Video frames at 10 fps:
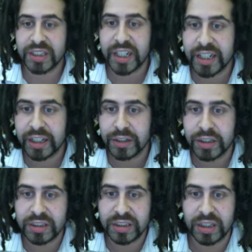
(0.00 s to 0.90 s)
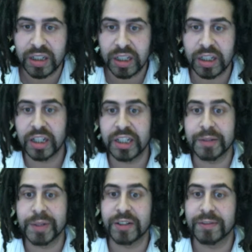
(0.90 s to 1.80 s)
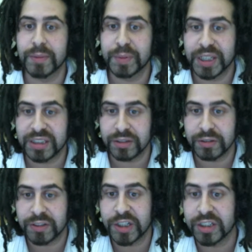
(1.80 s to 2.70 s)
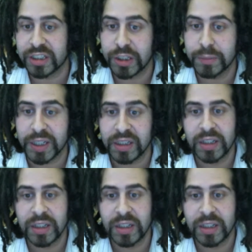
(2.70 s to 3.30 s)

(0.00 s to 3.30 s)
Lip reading: day I got an email from a person called Rose Sober,